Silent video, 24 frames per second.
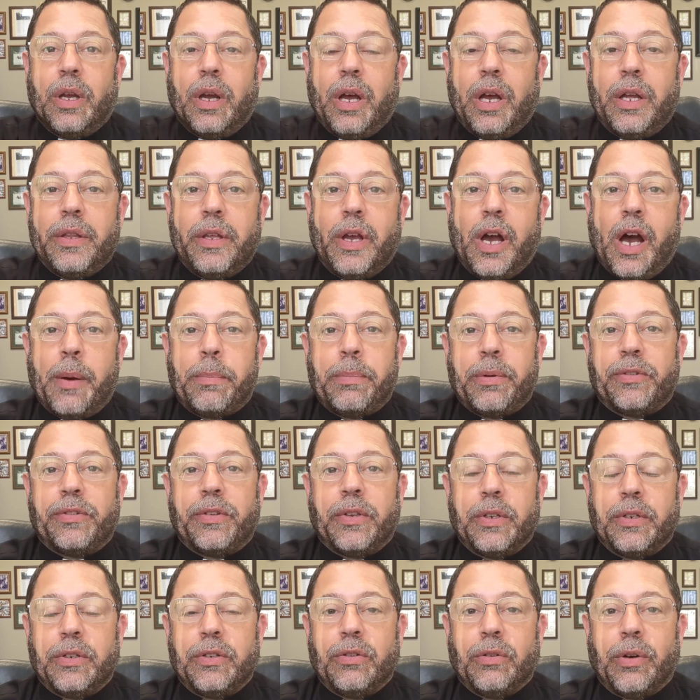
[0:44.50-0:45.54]
in the
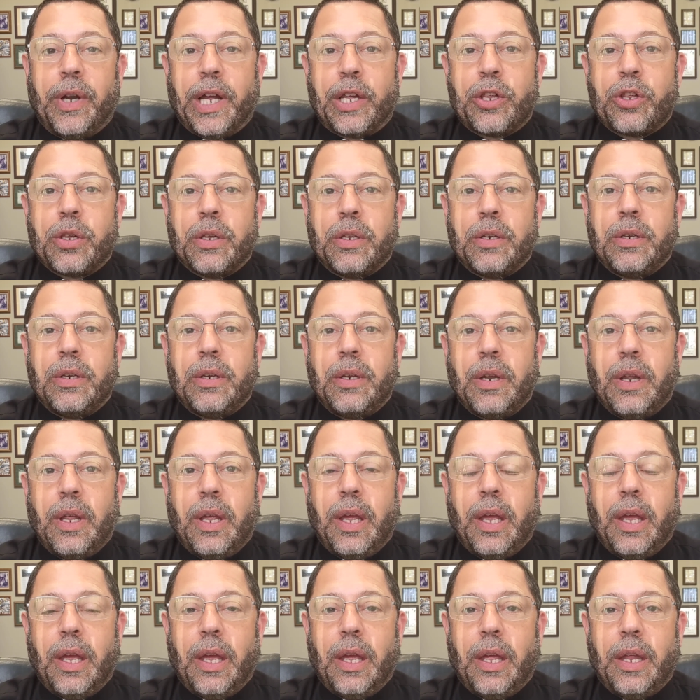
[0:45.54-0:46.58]
opposite direction,
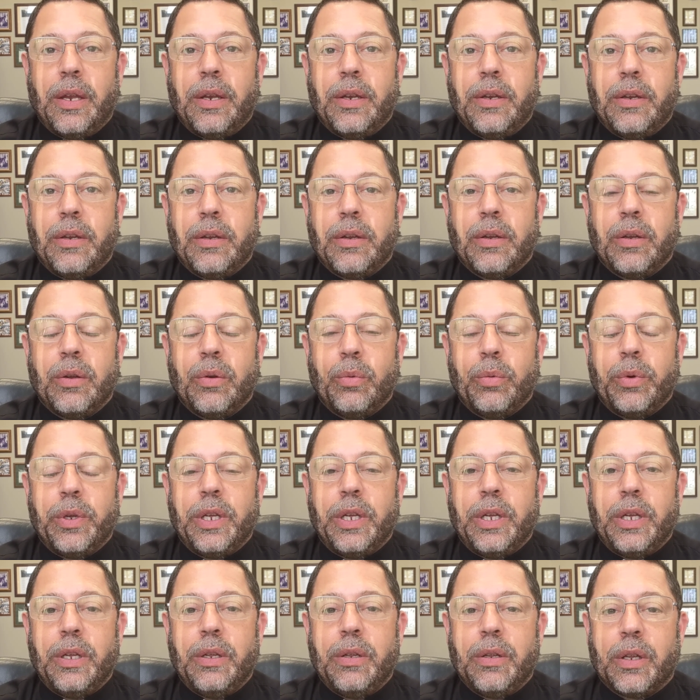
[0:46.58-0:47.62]
and
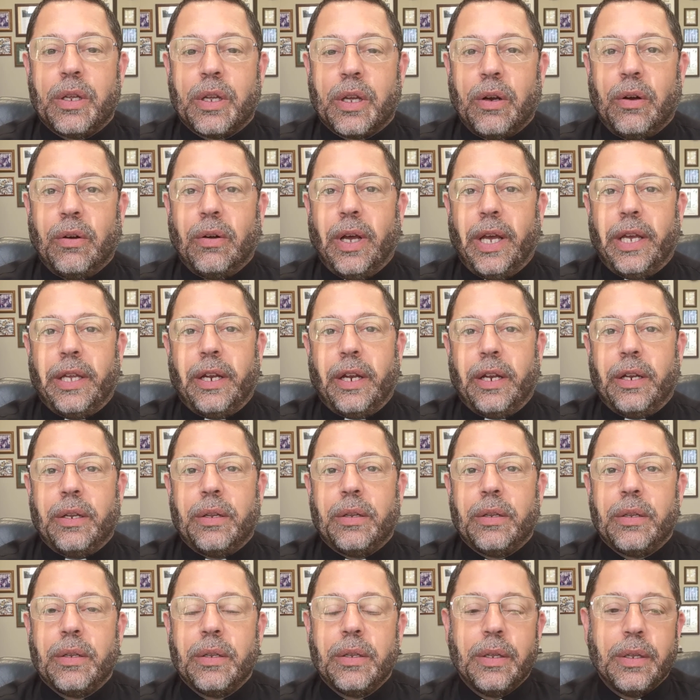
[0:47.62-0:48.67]
we collided.
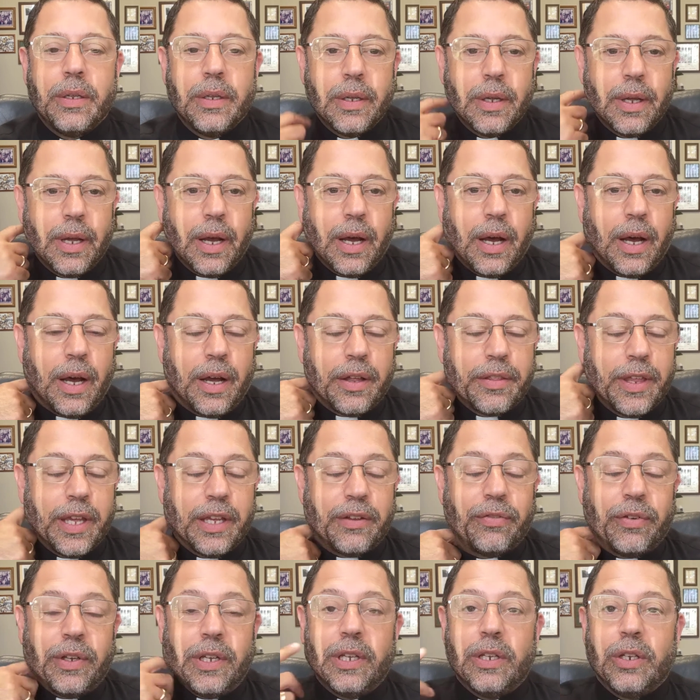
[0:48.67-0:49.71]

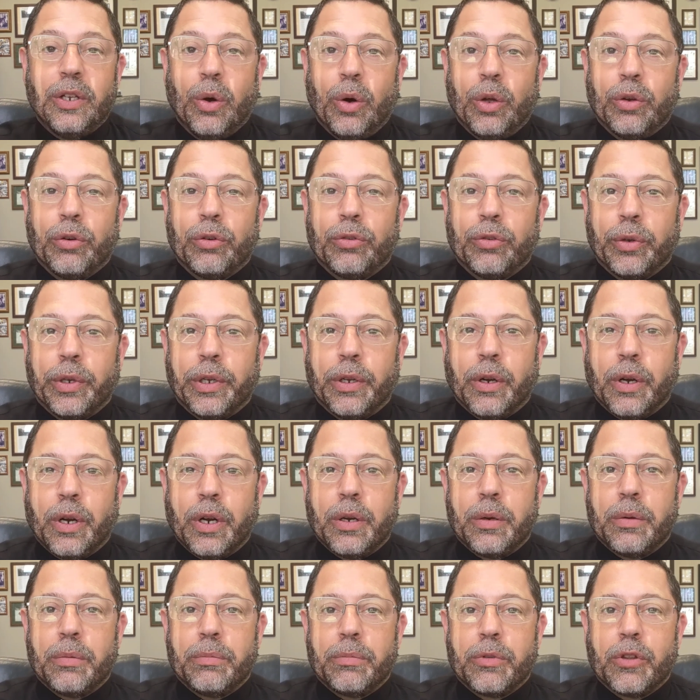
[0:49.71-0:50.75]
Thankfully, no one was really
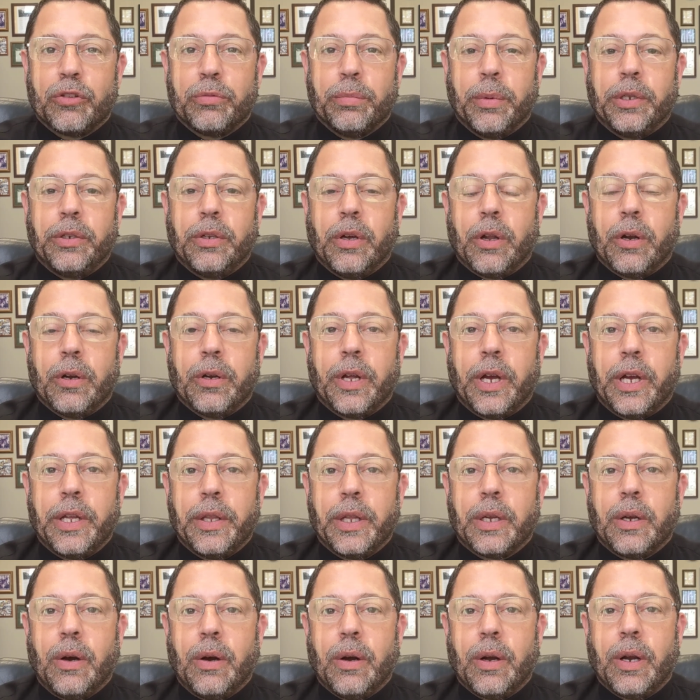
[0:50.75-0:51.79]
hurt, just my daughter and I in
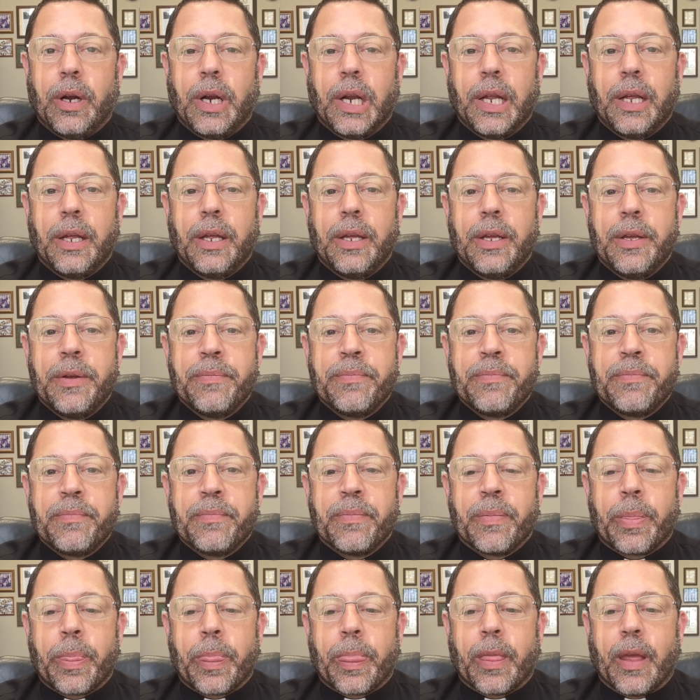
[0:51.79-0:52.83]
the car.
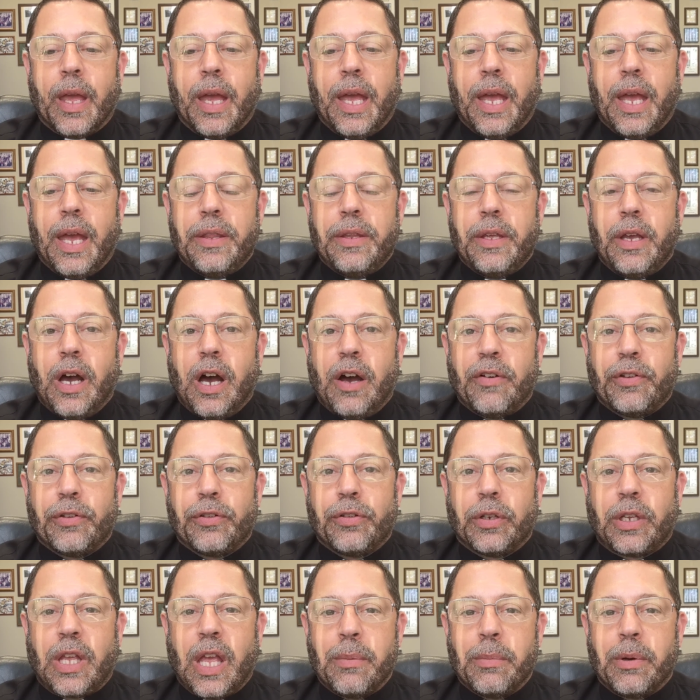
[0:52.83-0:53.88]
And the
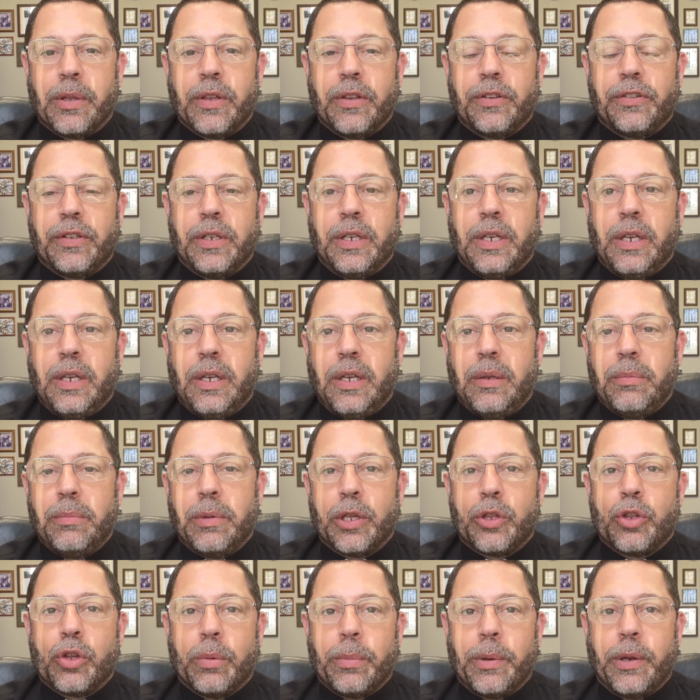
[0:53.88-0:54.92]
officer came on the scene,
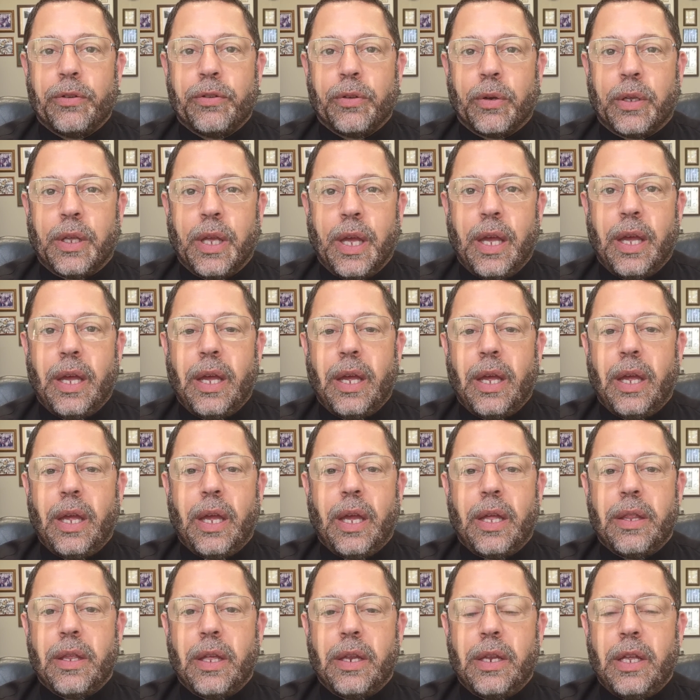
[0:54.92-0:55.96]
make sure everybody was okay,
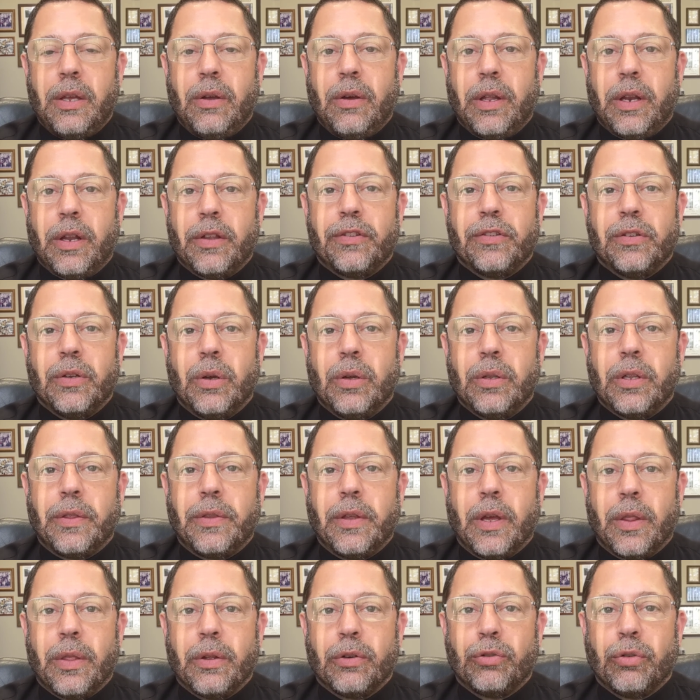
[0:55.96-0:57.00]
and then he let us know that
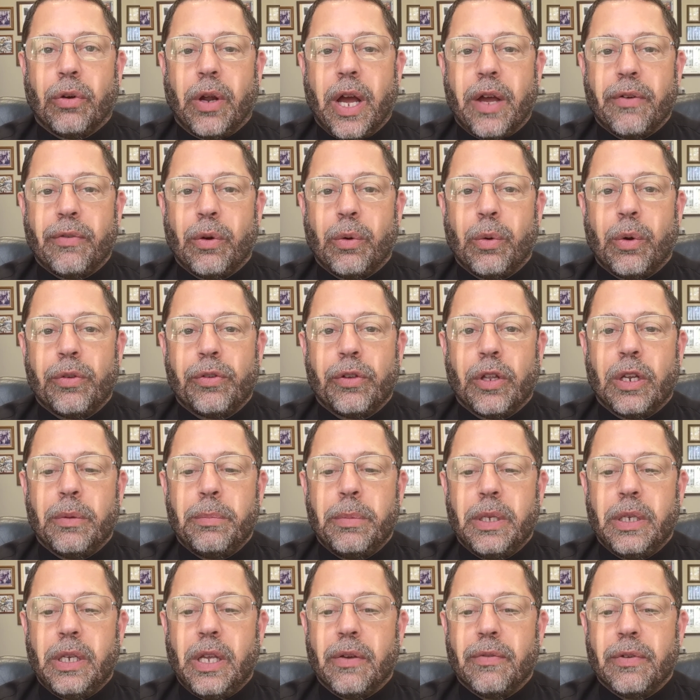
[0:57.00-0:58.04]
the other driver was going to
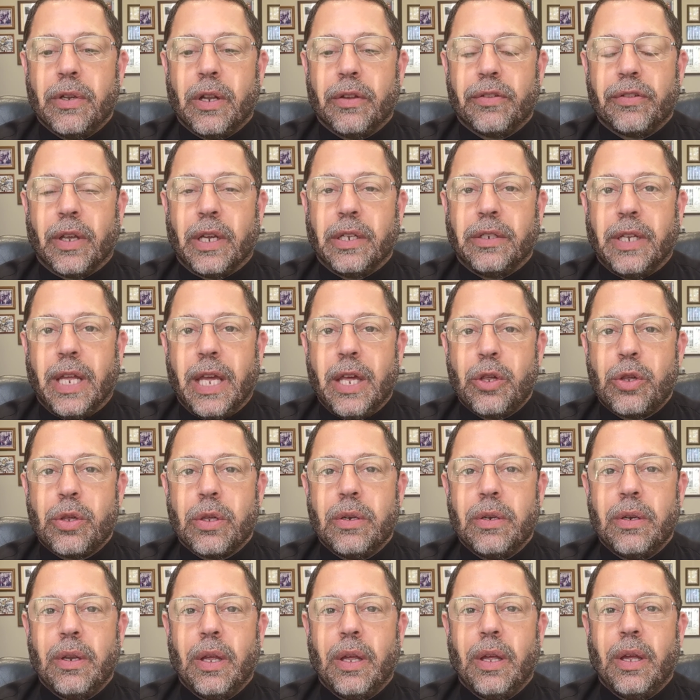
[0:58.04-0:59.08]
be given a
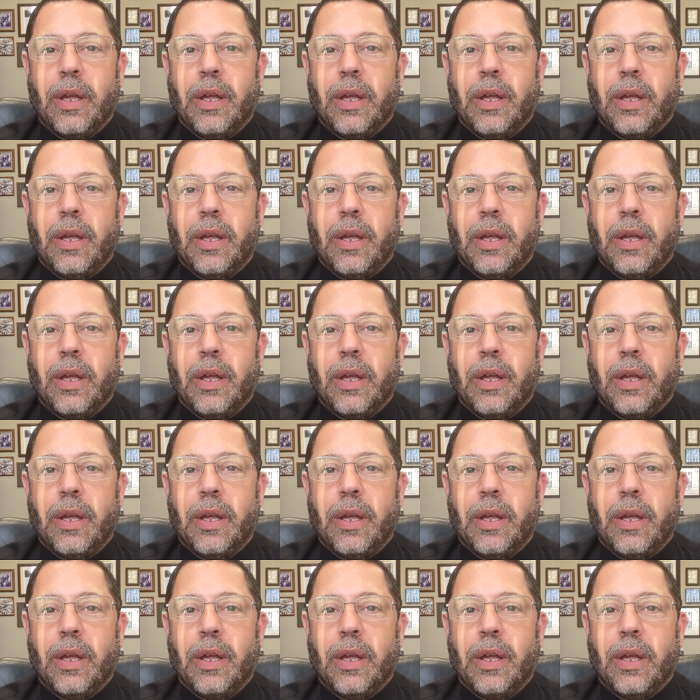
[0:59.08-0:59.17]
citation.